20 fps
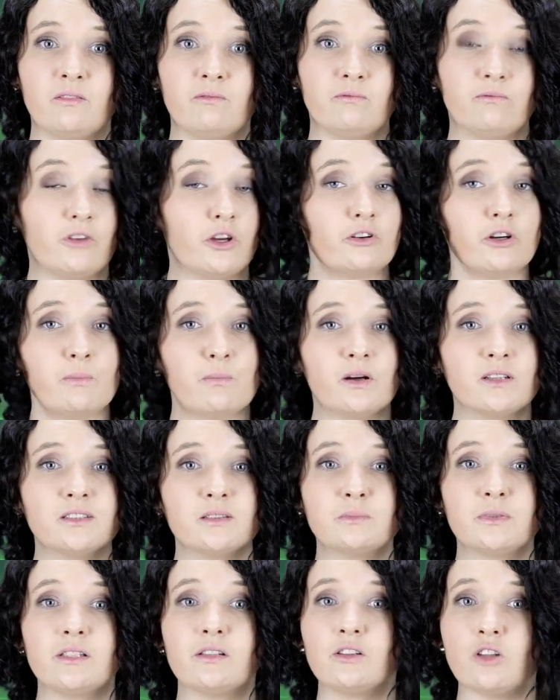and very
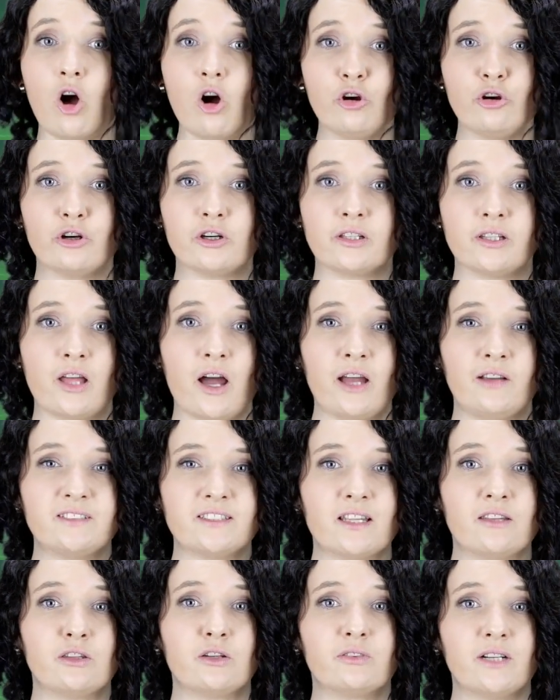possibly longer
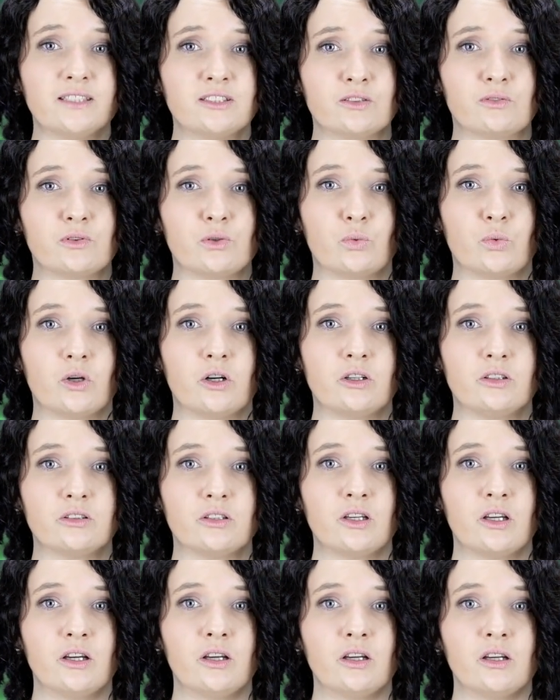lives than the rest of the
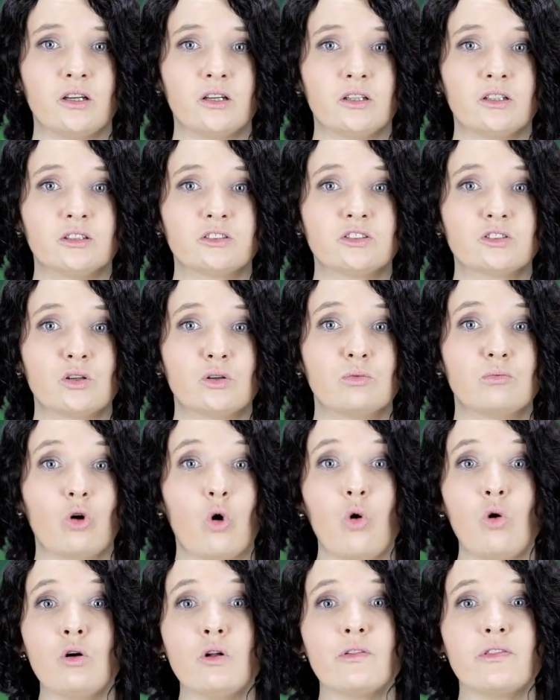world. So
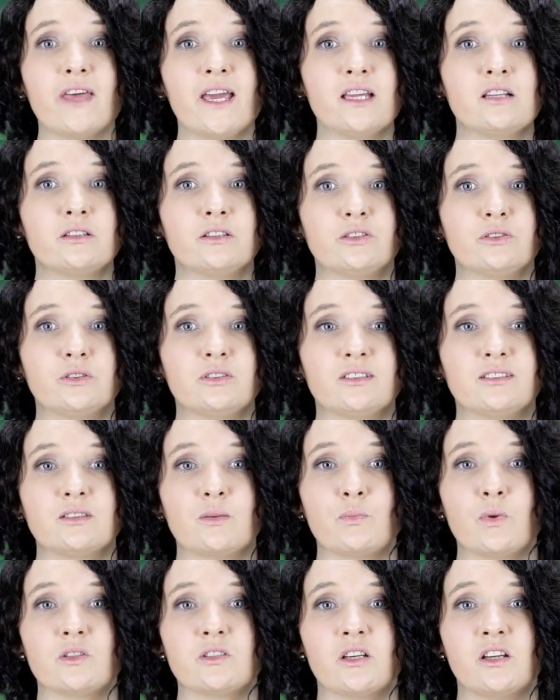all they'd lose is
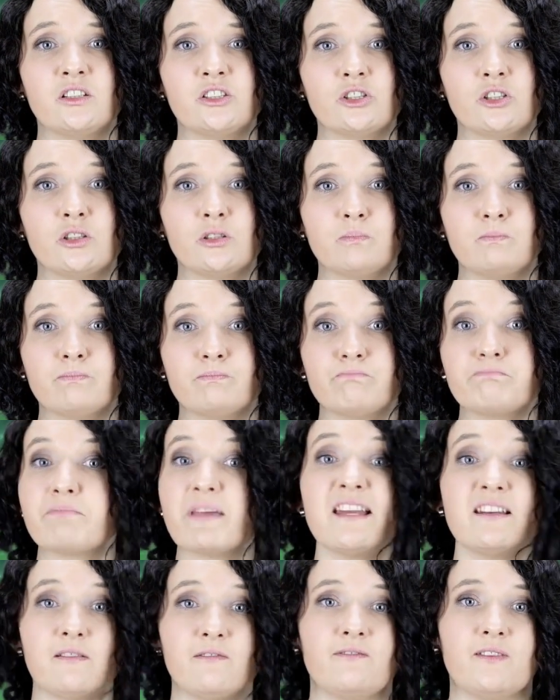a potential
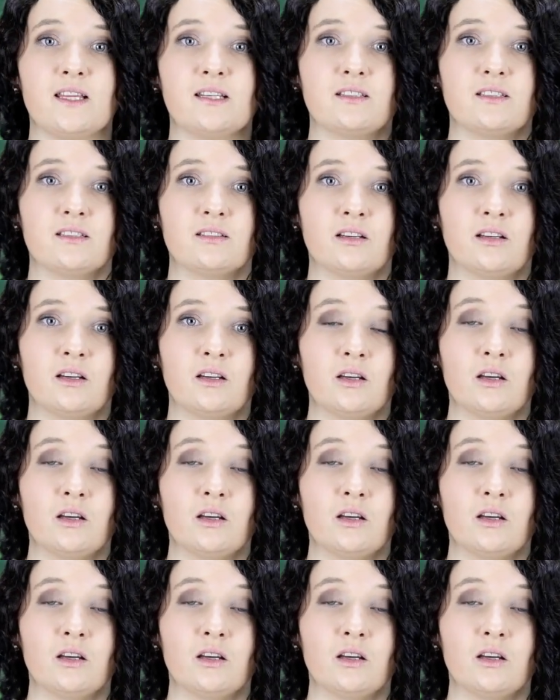benefit,